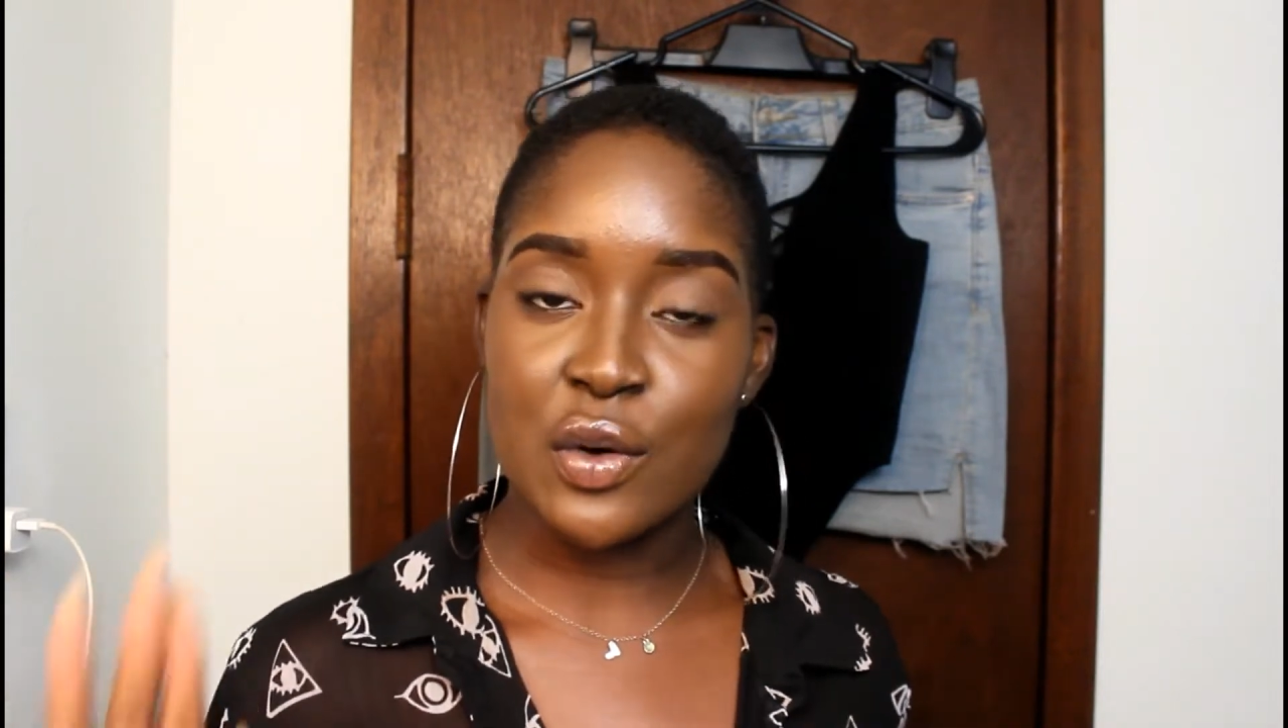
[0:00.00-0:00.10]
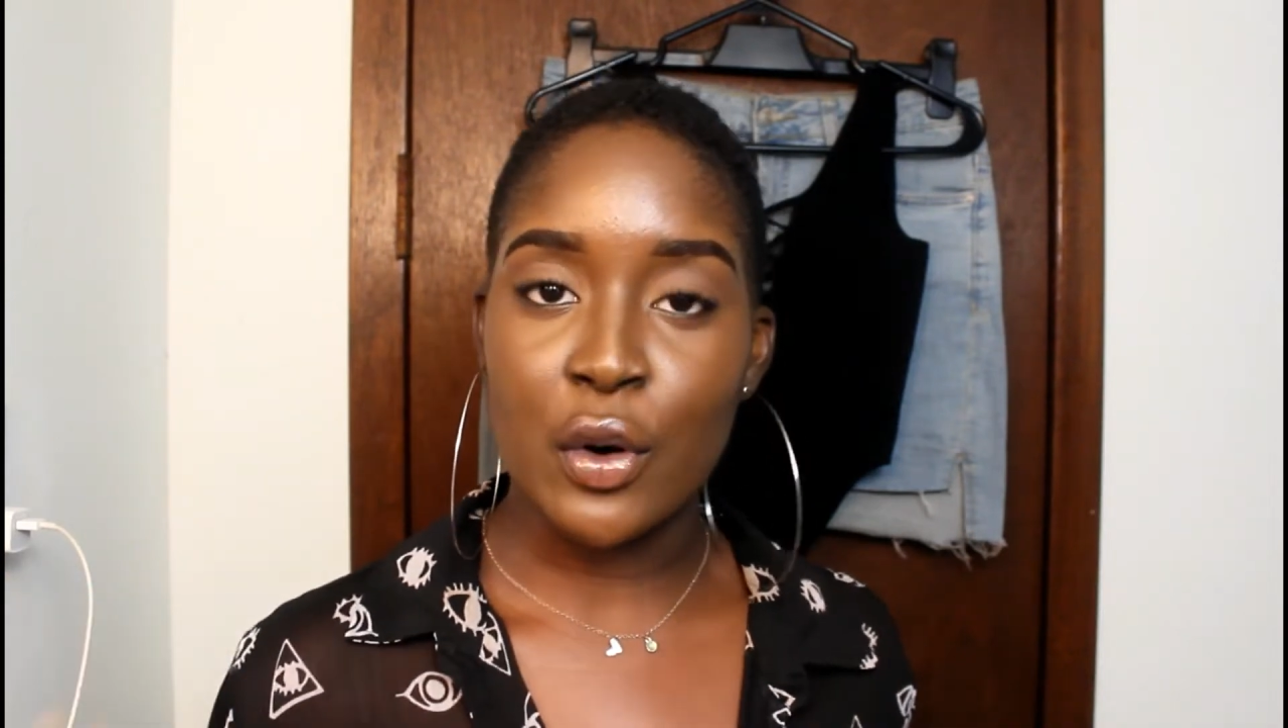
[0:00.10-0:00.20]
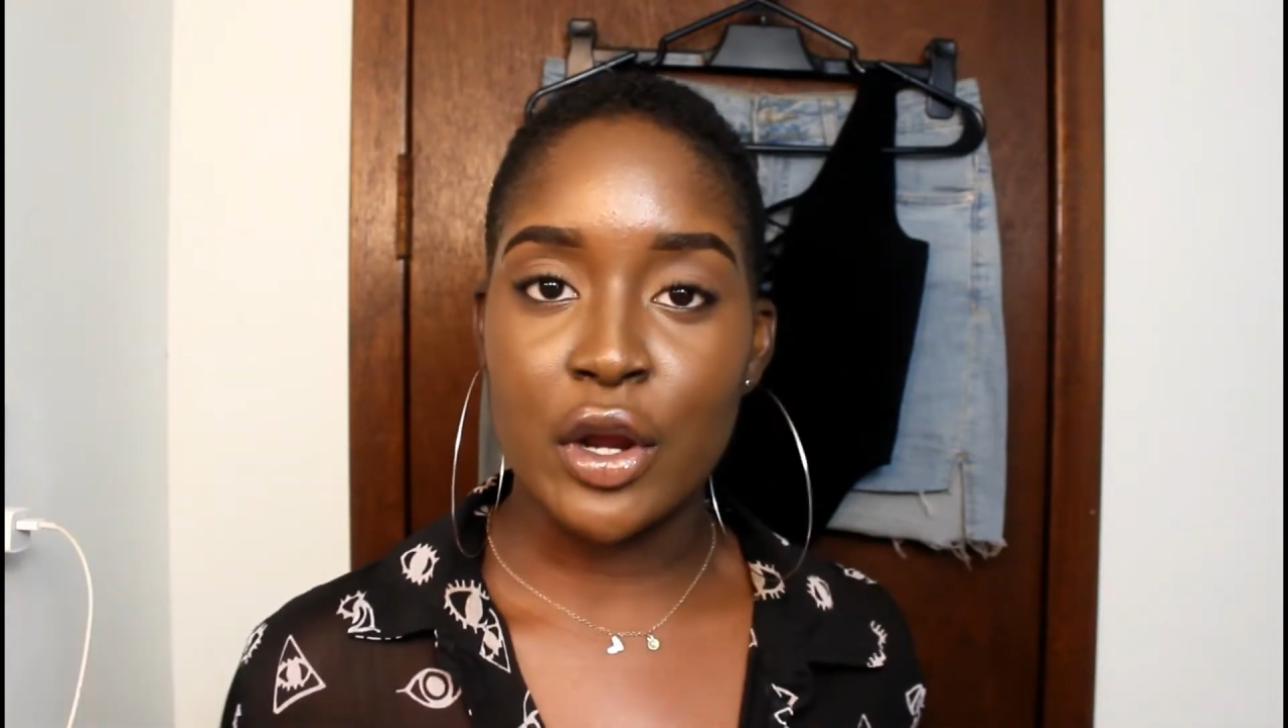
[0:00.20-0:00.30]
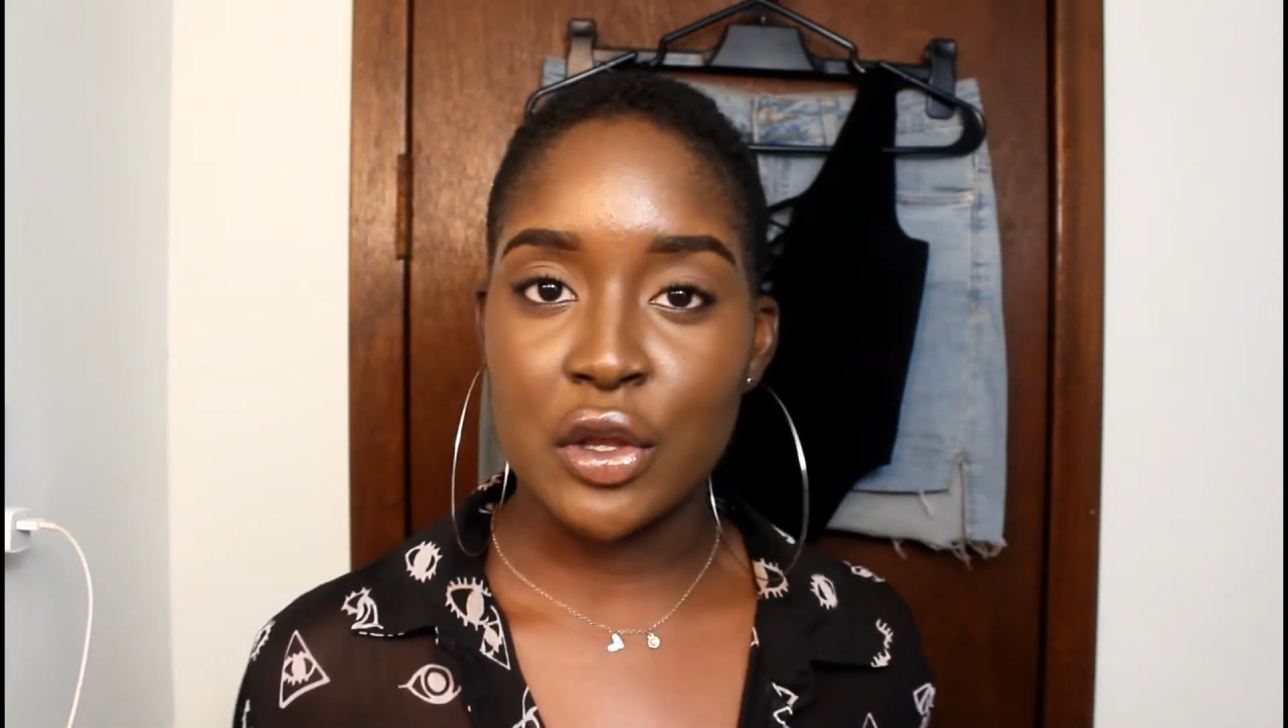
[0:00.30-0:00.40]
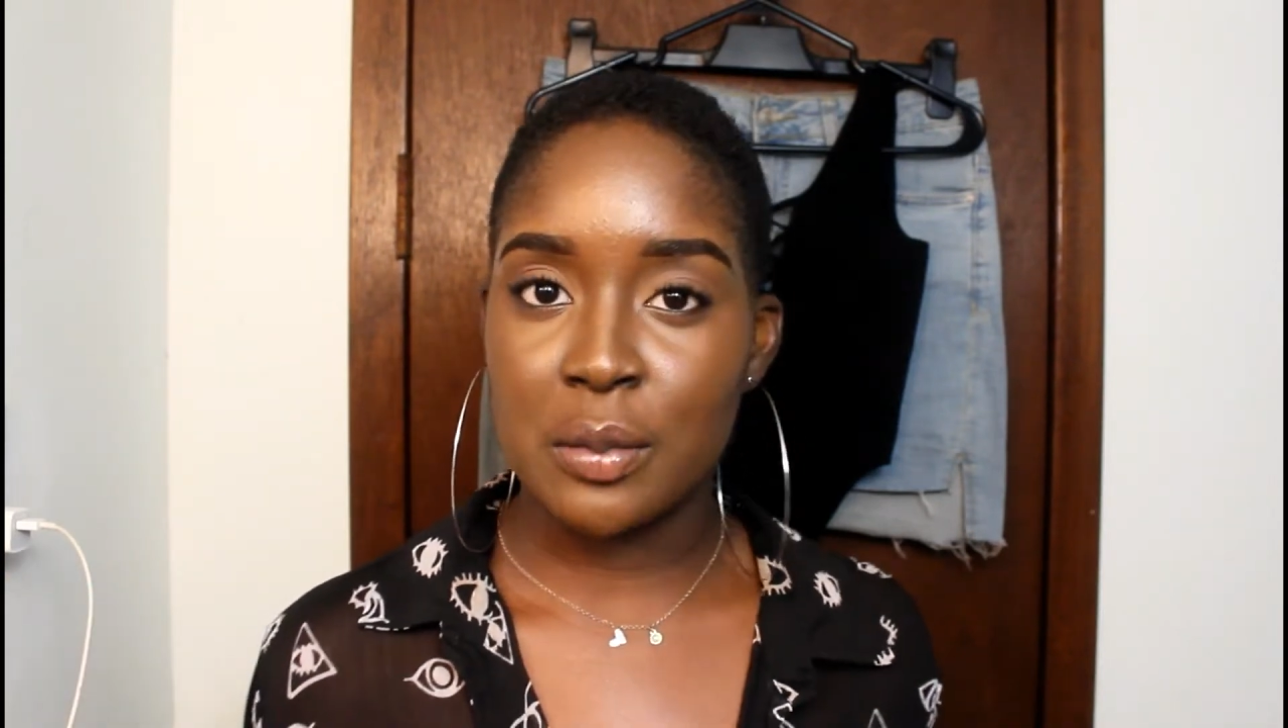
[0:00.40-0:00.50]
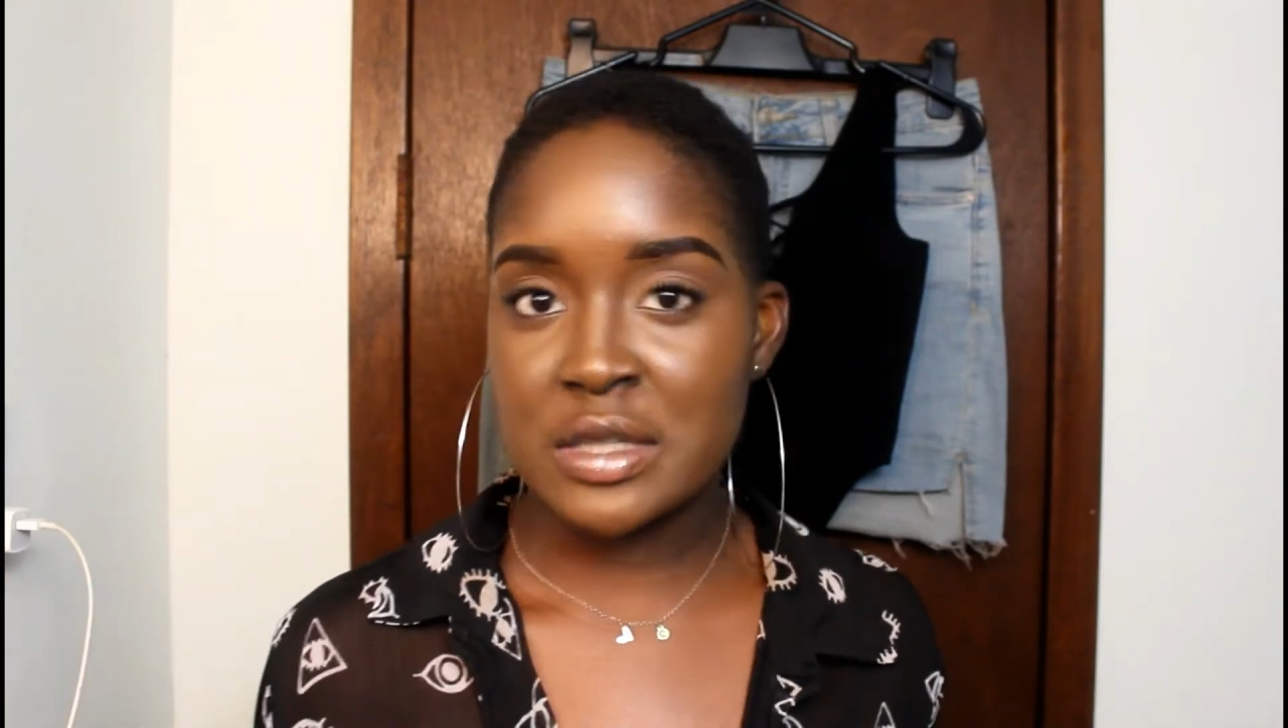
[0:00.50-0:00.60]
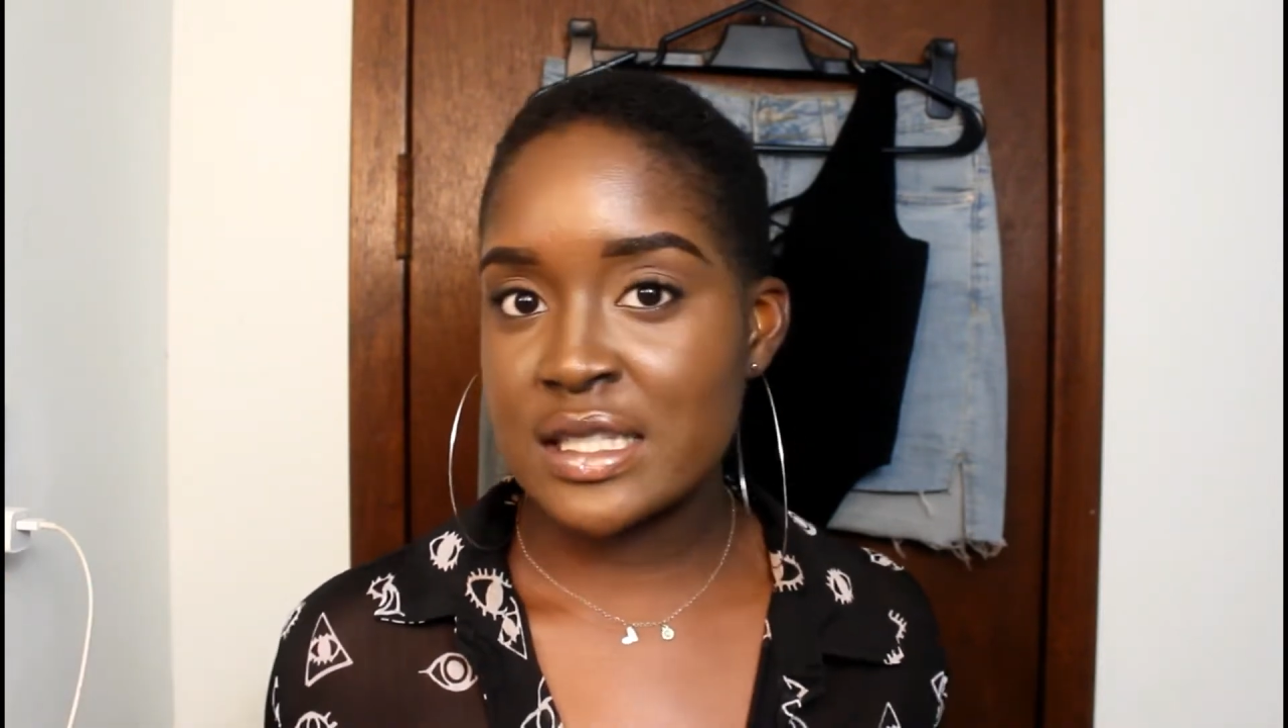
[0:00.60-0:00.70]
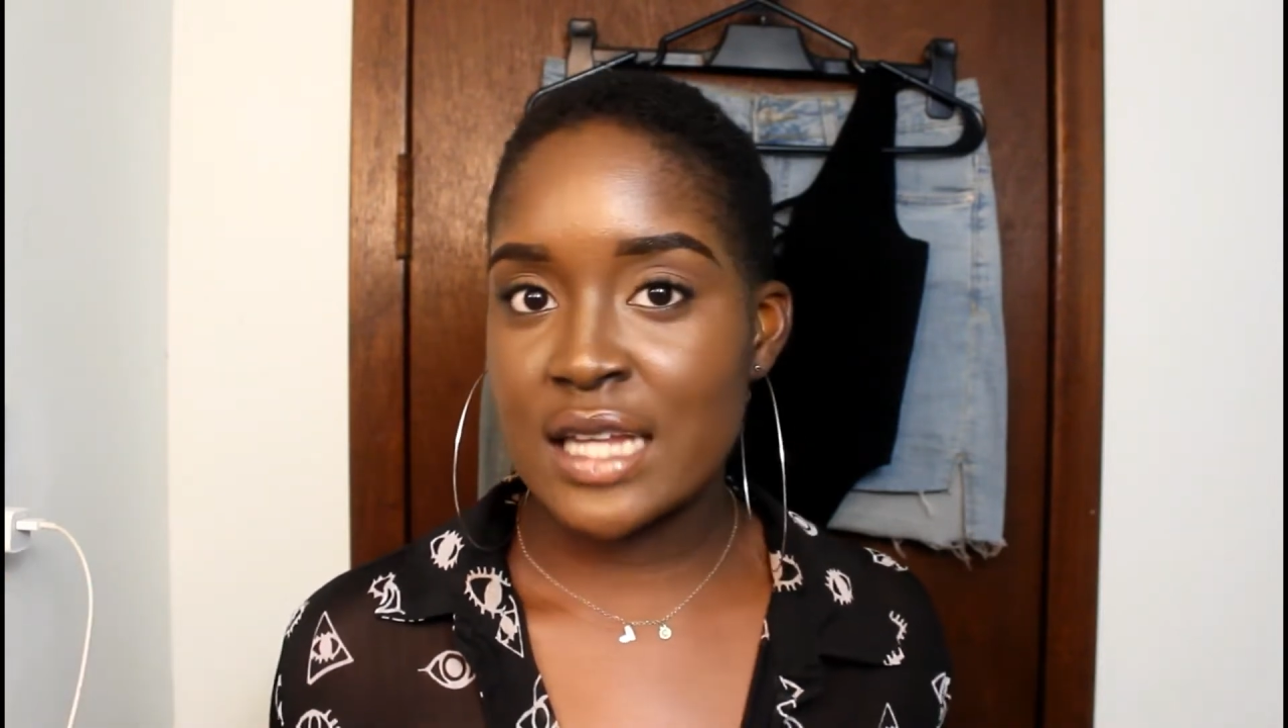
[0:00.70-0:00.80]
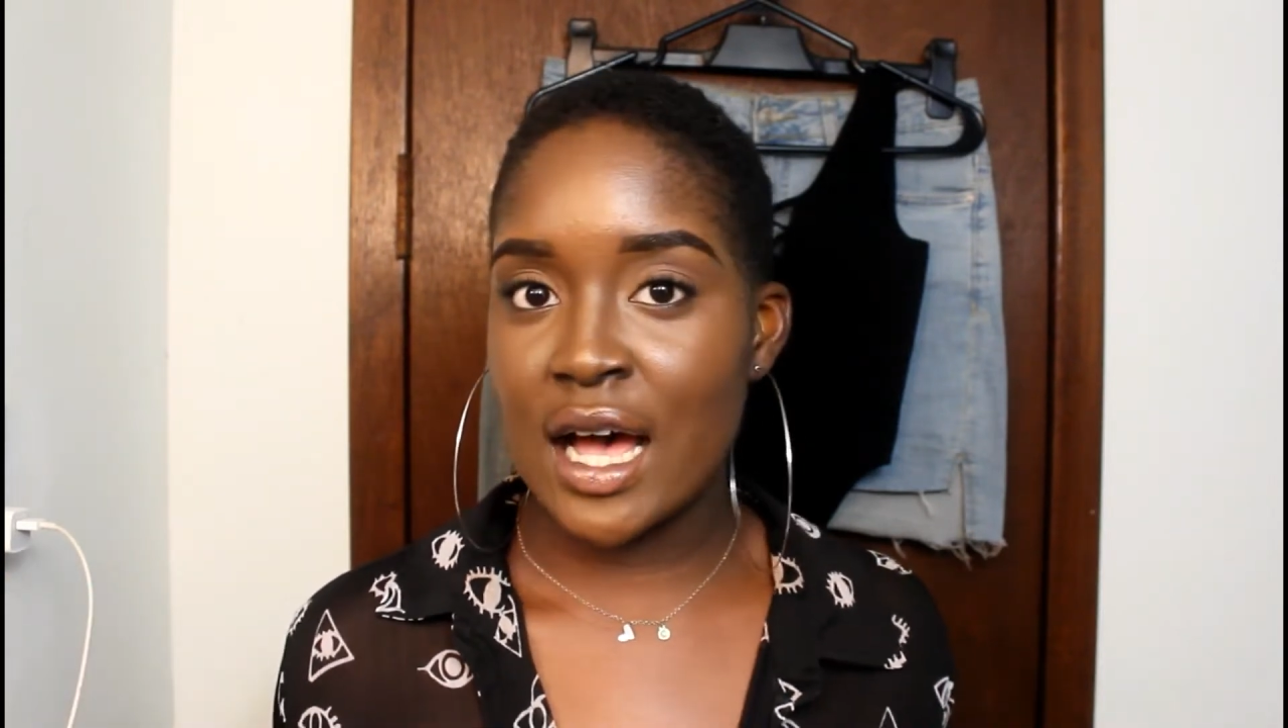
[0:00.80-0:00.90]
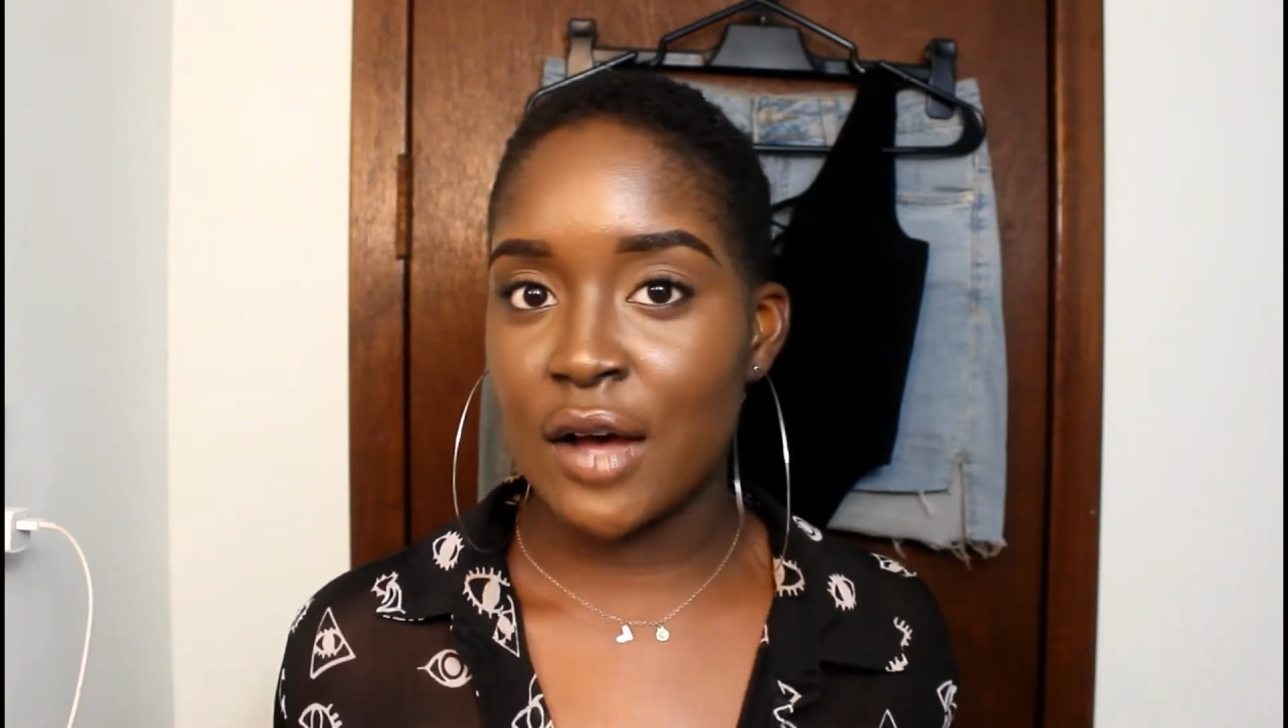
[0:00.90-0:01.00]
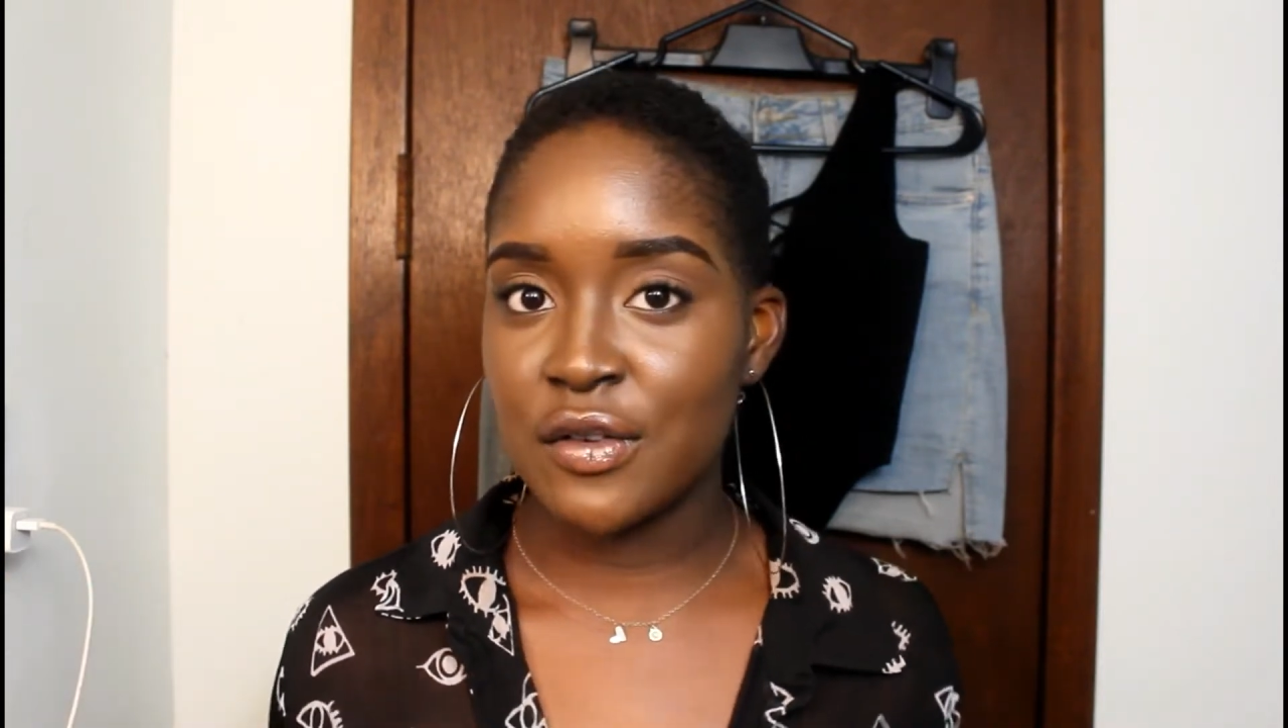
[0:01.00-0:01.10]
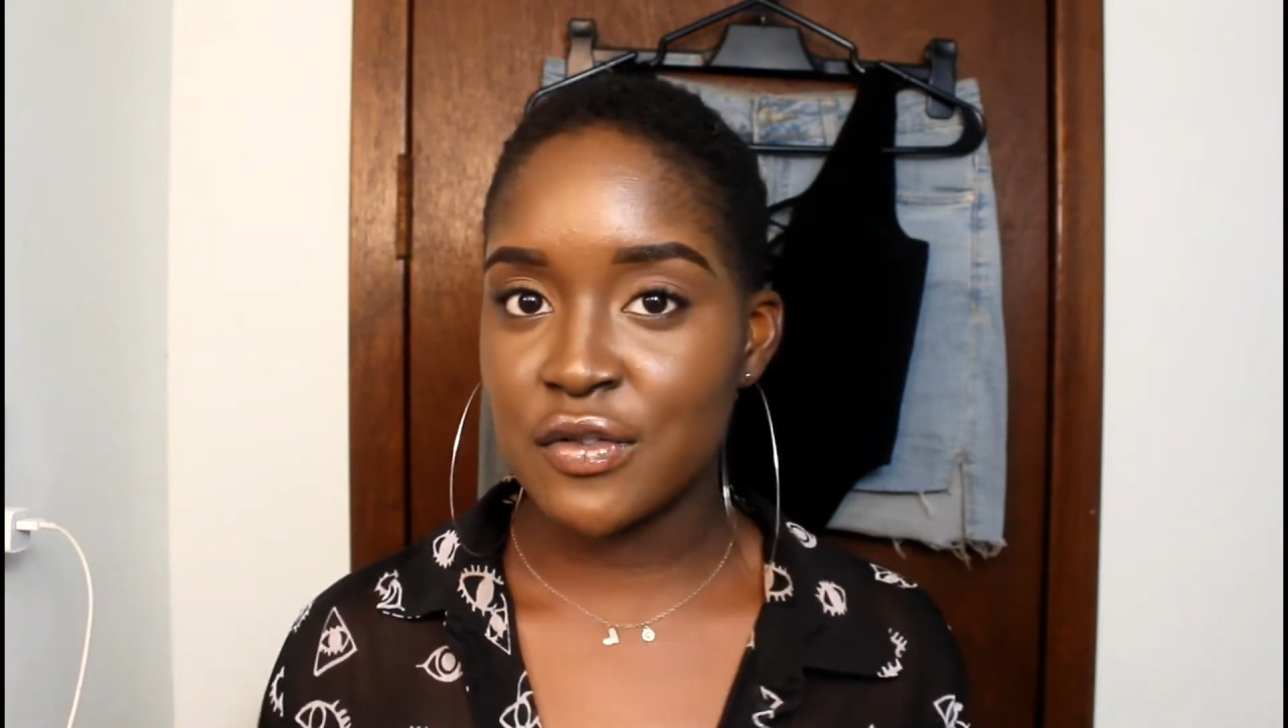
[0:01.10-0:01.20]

or your must-haves